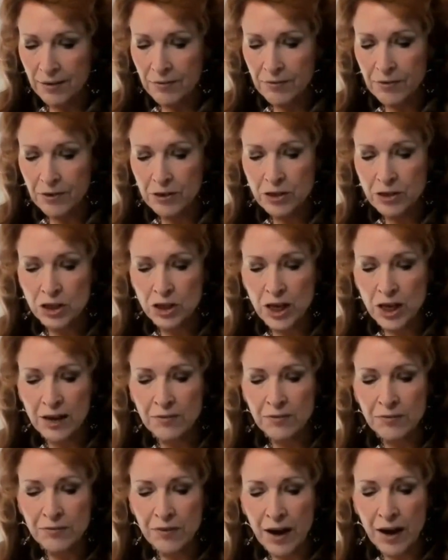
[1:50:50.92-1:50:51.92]
In 1
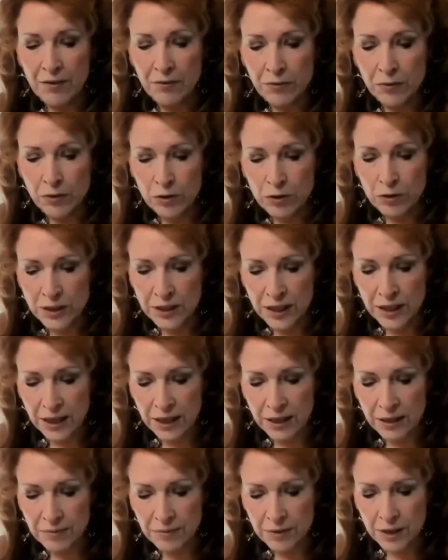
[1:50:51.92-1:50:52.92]
John
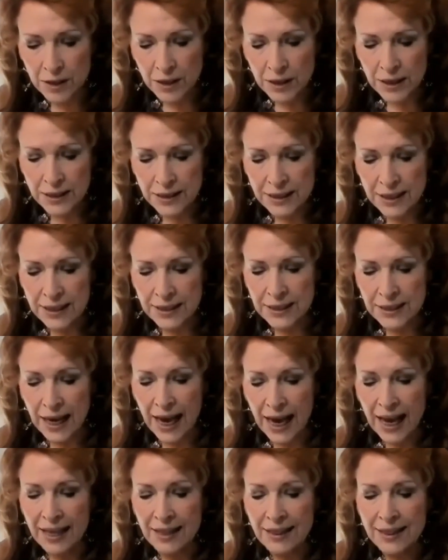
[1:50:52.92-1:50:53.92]
5:14 says,
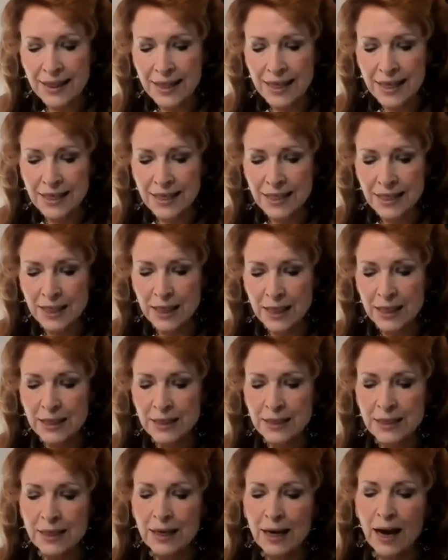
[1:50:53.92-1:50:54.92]
"And this
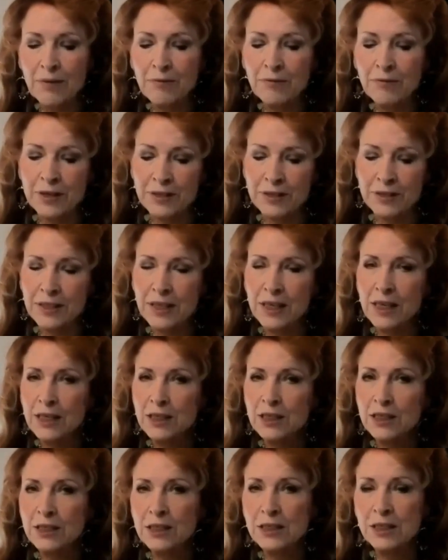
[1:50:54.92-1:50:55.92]
is the confidence
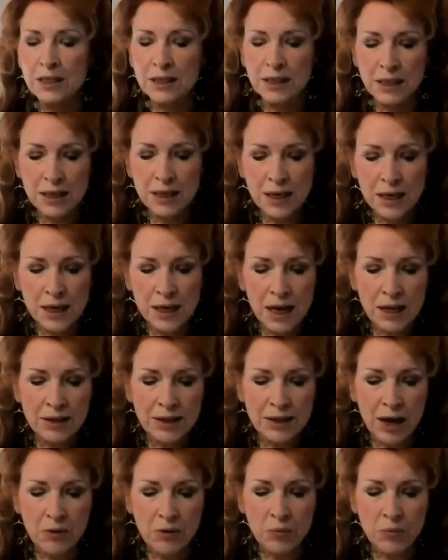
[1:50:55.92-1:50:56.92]

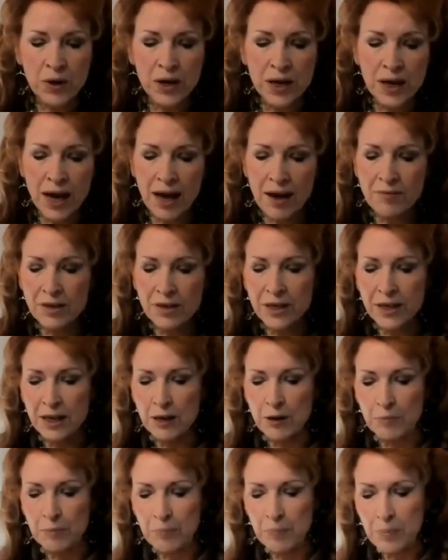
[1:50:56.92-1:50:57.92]
that we have in
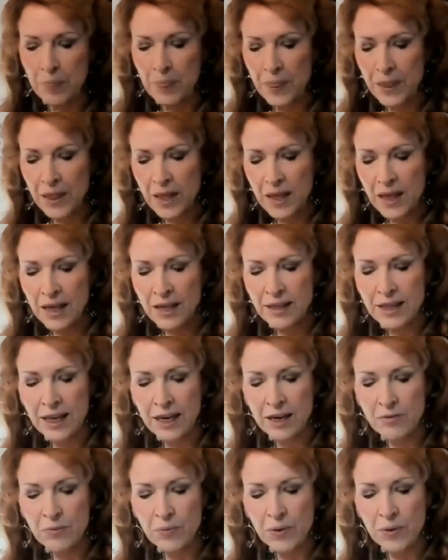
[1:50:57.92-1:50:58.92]
him,
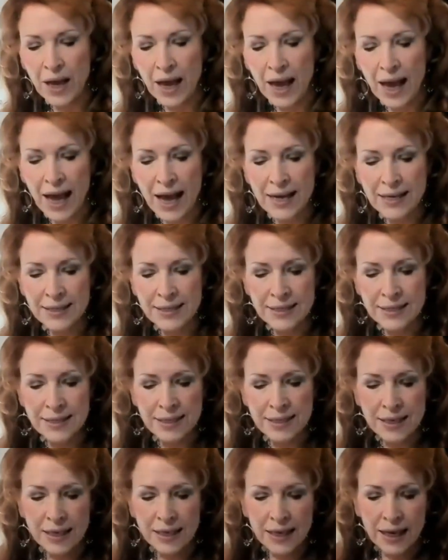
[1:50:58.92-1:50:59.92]
that if we
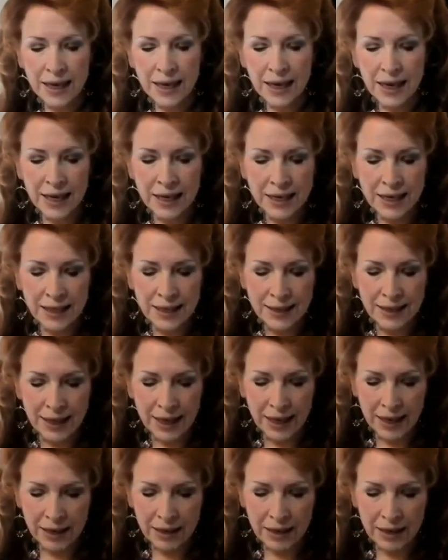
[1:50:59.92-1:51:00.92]
ask
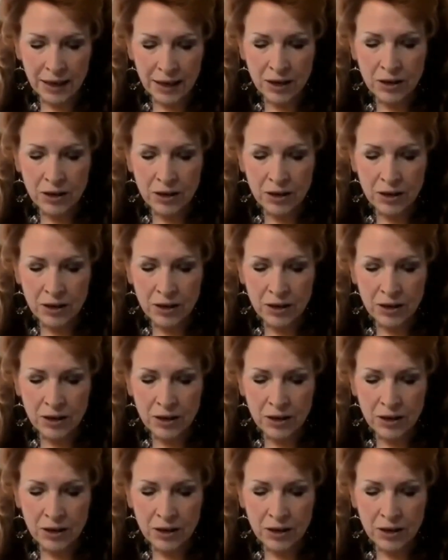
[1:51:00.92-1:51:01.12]
anything